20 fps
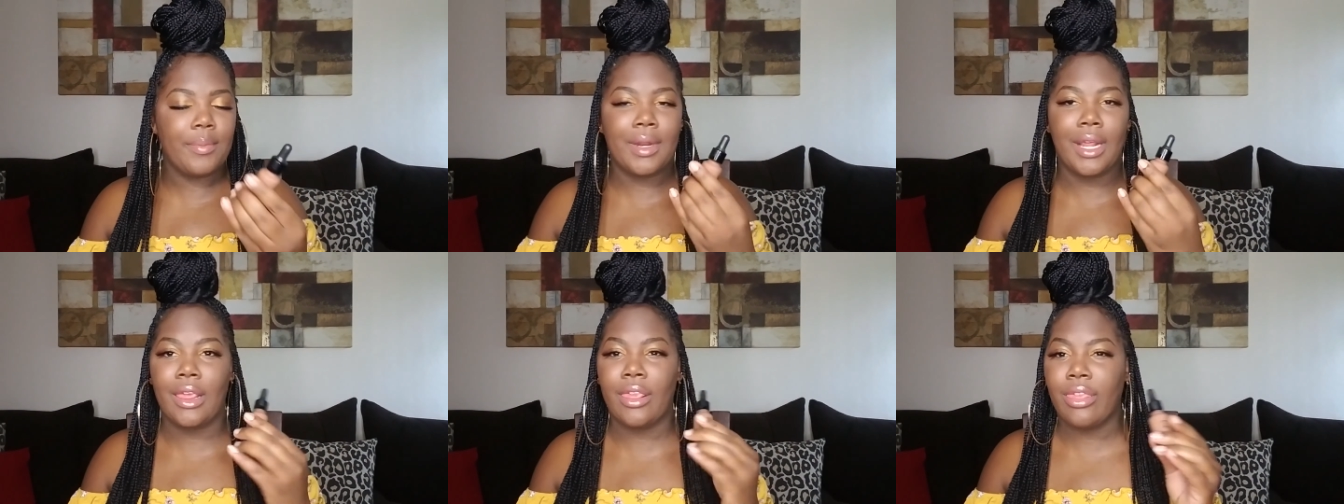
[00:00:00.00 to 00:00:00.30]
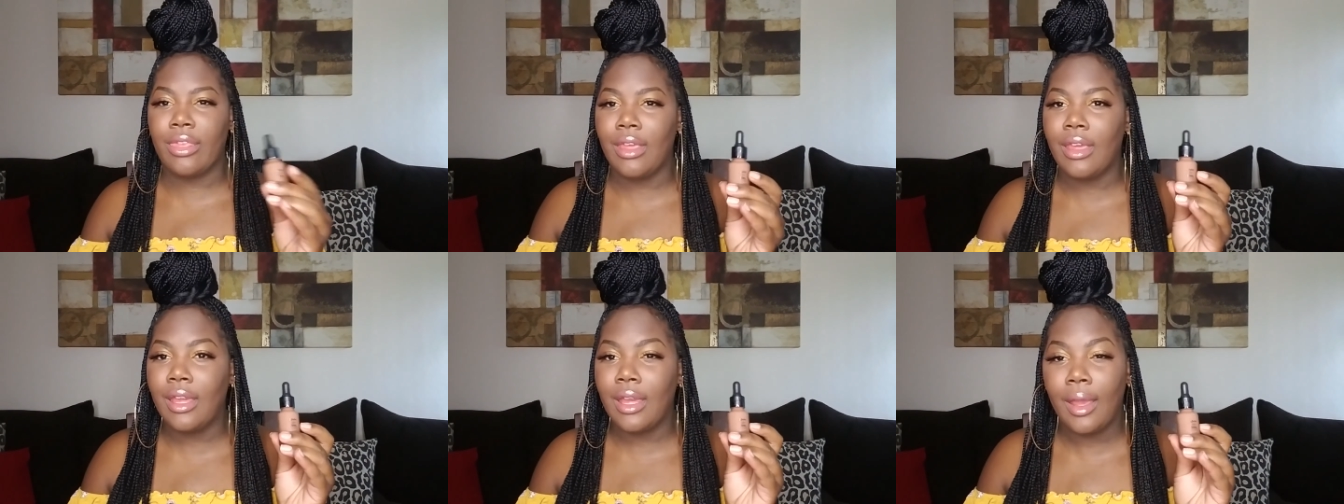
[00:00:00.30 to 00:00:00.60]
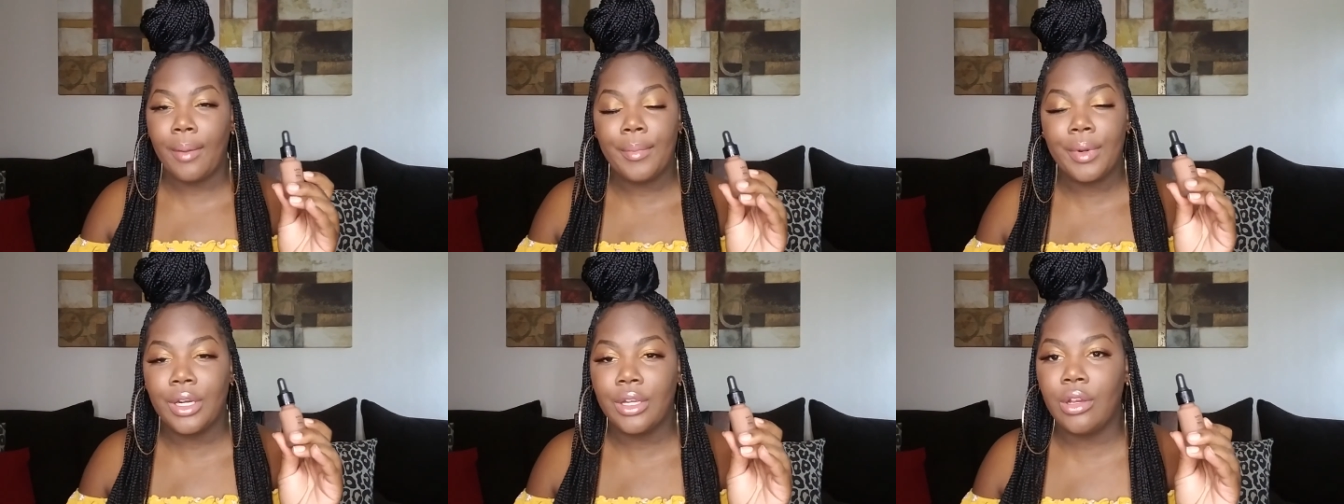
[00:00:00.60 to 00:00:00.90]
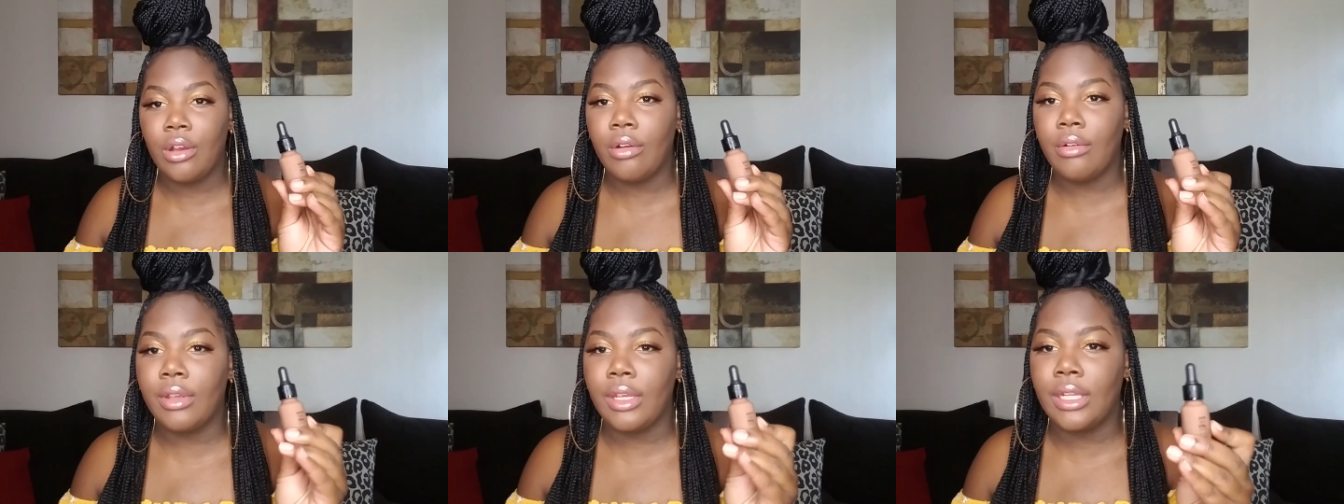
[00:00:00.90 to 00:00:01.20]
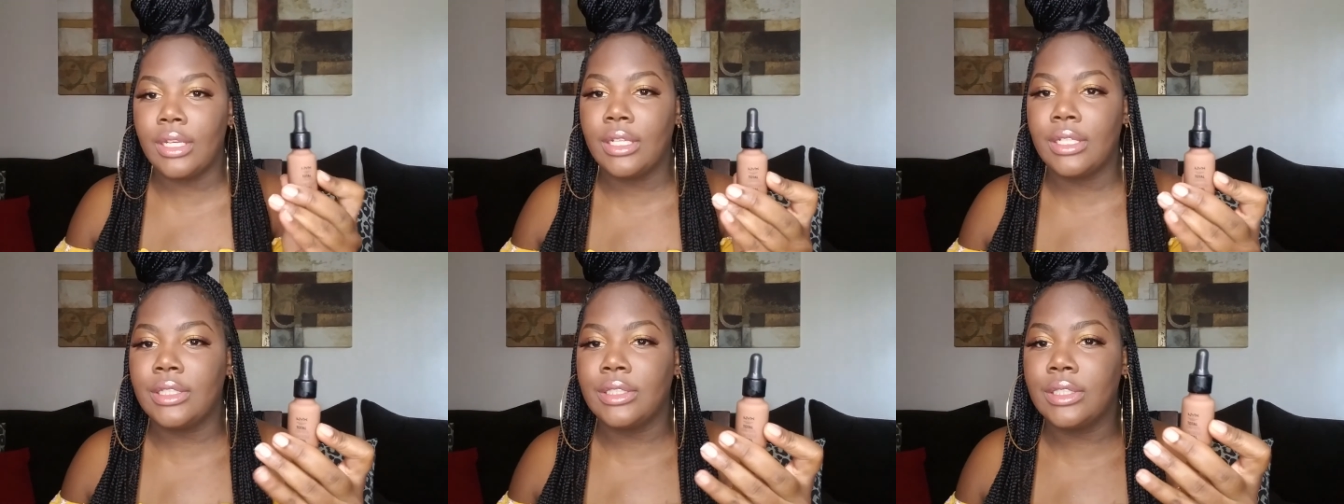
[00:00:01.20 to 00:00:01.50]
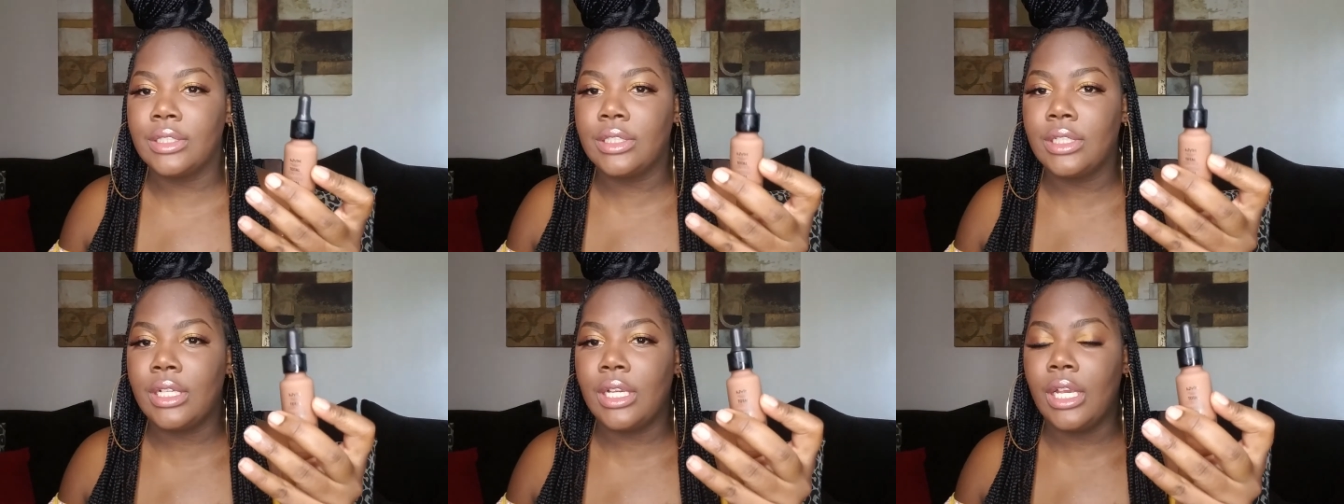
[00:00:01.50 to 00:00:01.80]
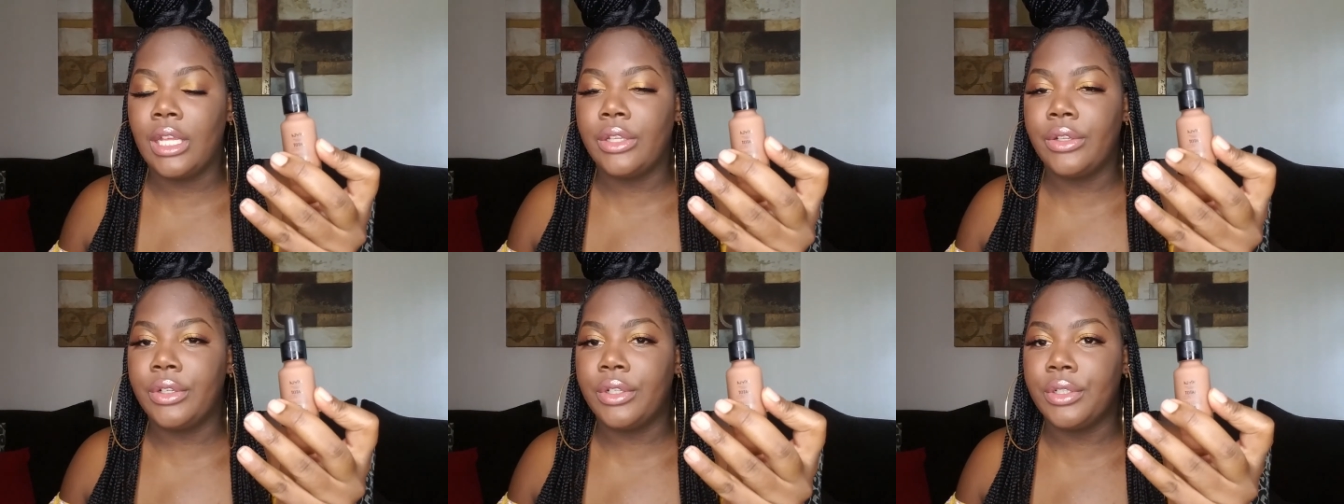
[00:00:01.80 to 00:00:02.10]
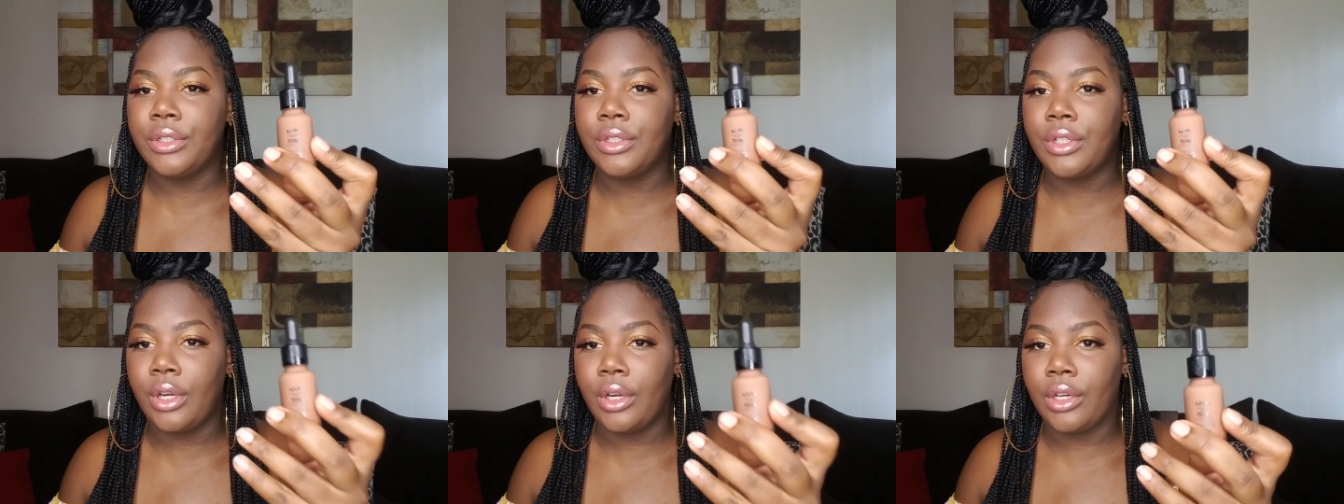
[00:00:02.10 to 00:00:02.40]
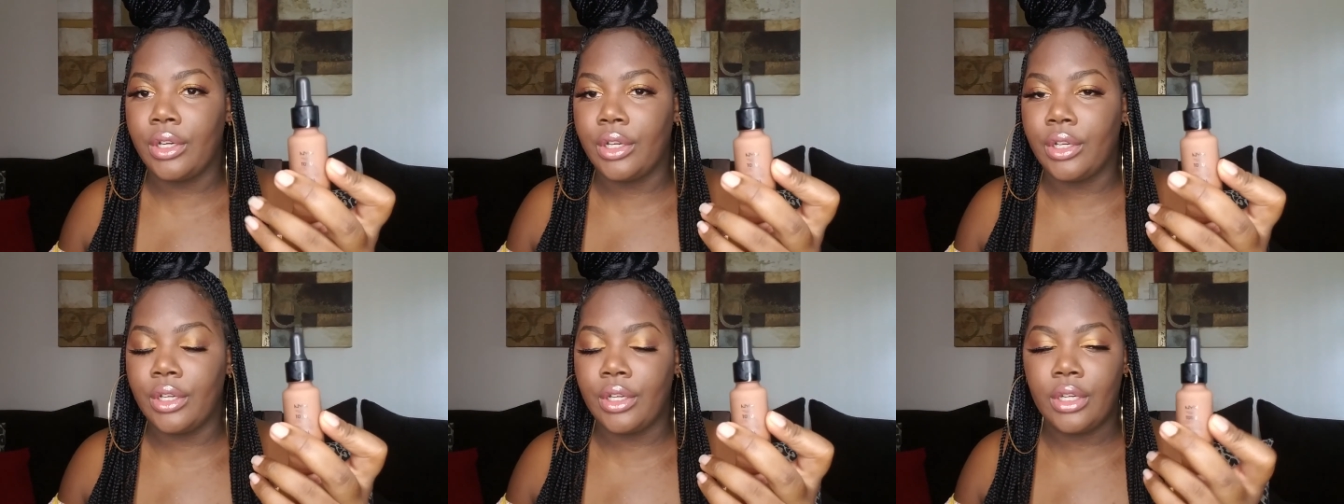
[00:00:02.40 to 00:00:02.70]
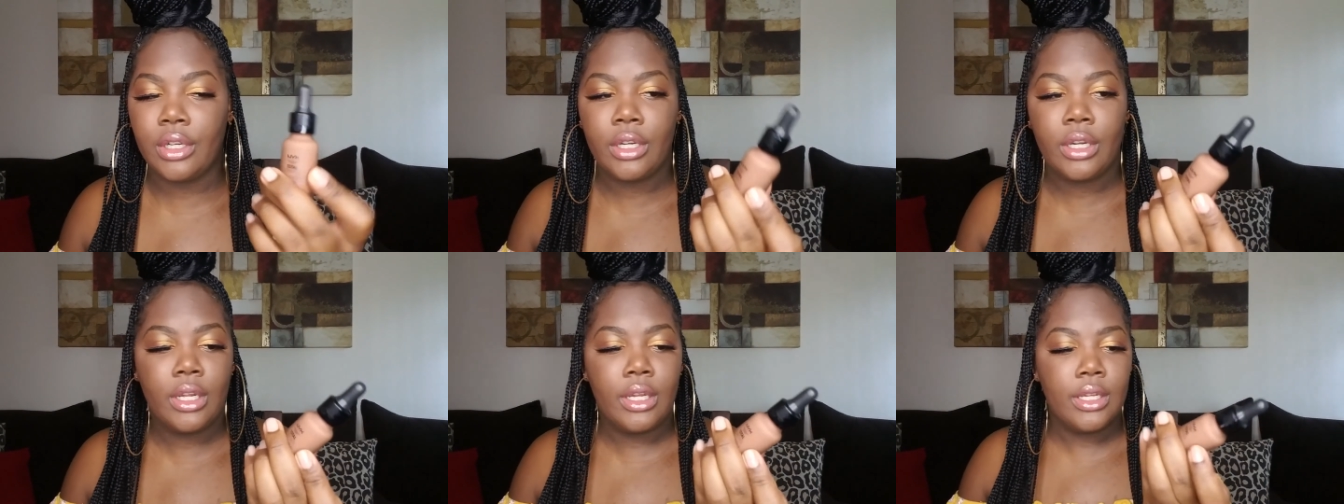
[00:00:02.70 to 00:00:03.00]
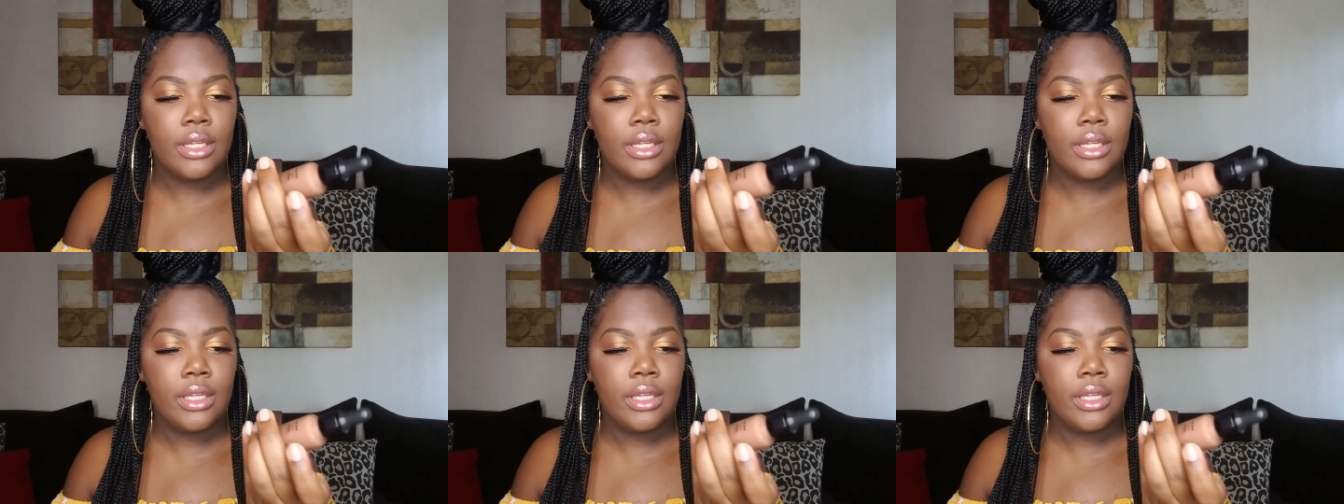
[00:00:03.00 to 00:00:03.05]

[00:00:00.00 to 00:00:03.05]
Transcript: but I think I'm gonna go in a color darker.